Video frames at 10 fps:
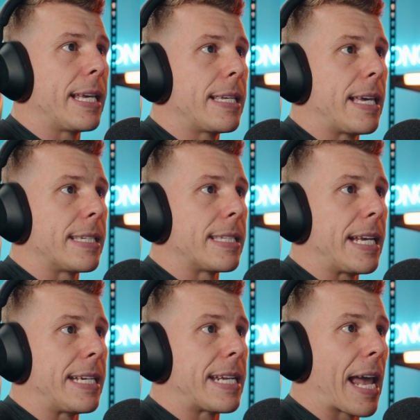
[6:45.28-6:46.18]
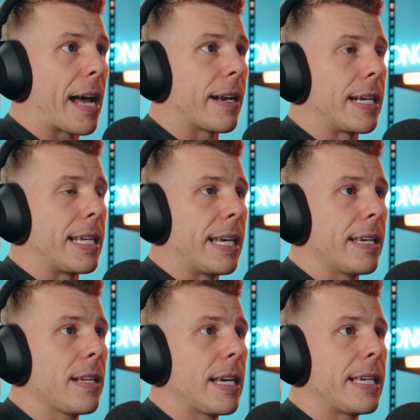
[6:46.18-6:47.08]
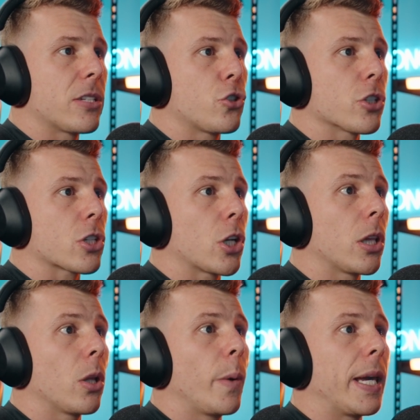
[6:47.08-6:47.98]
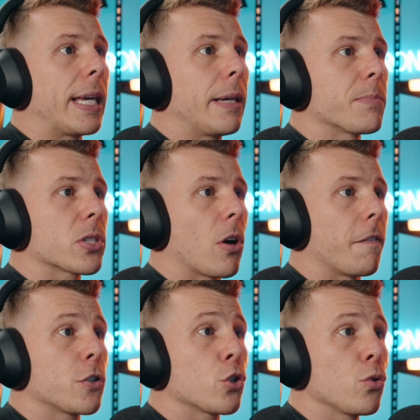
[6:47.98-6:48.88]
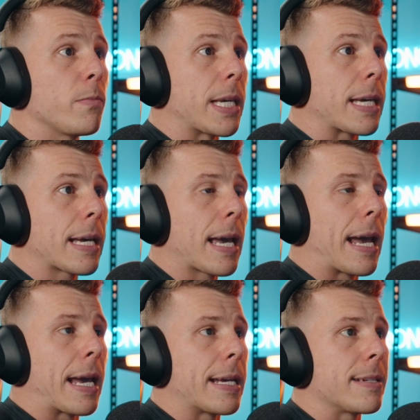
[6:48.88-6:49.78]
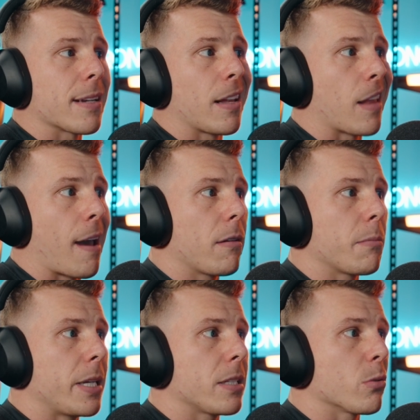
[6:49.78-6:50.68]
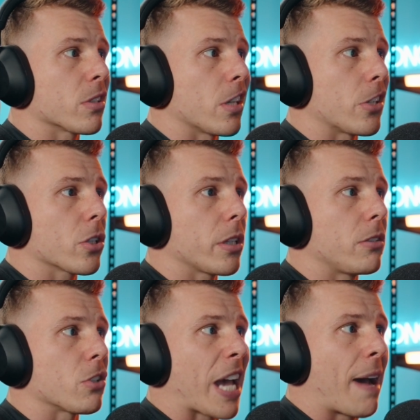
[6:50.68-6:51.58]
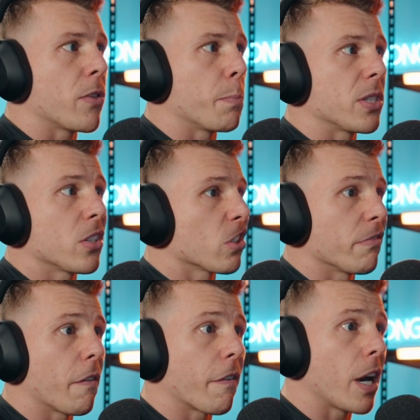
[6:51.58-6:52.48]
his knee down and in, he's just gluing himself to me and allowing me to essentially just have the position for free.